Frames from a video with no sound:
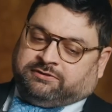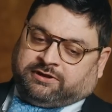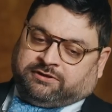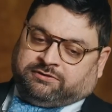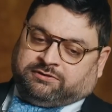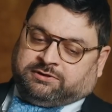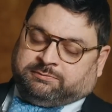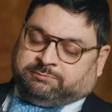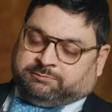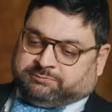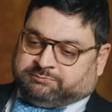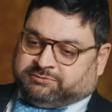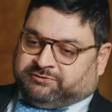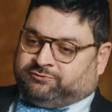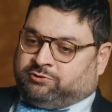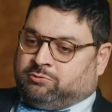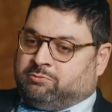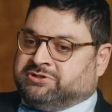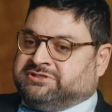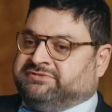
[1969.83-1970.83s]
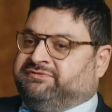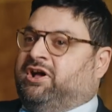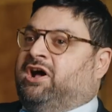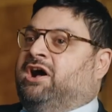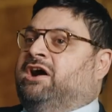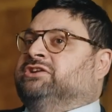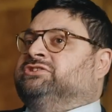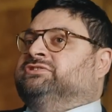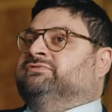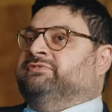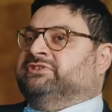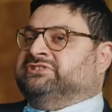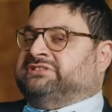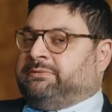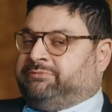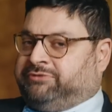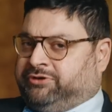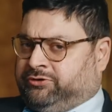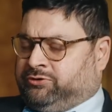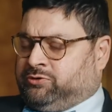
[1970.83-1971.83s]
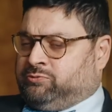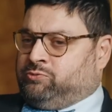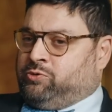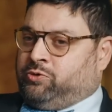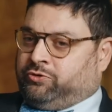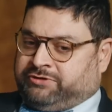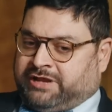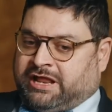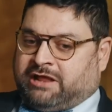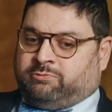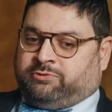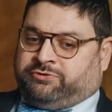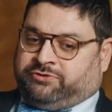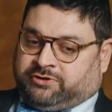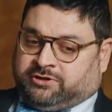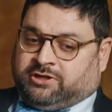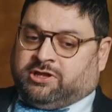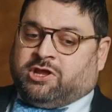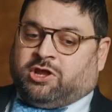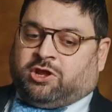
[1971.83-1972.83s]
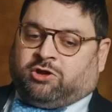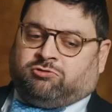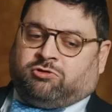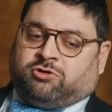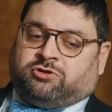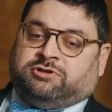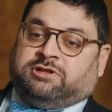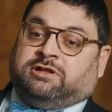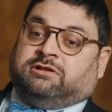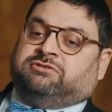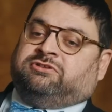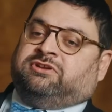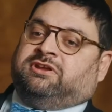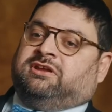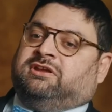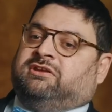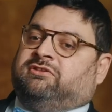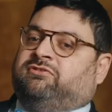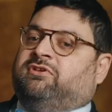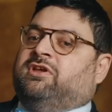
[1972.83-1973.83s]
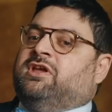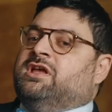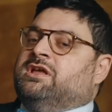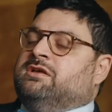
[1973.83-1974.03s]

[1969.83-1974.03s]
and the performative art of accepting an award now with the crocodile tears.